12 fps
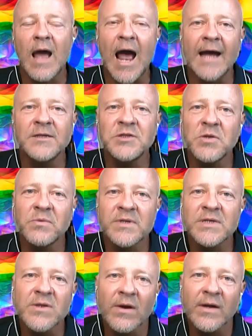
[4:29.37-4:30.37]
as you were
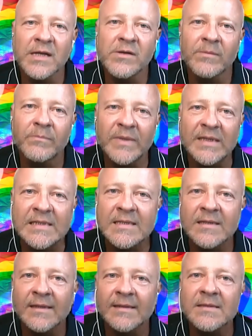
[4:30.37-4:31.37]
starting your
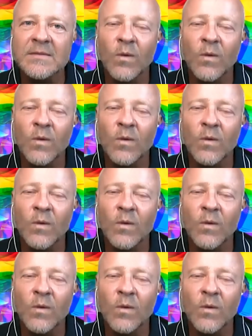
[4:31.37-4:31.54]
business.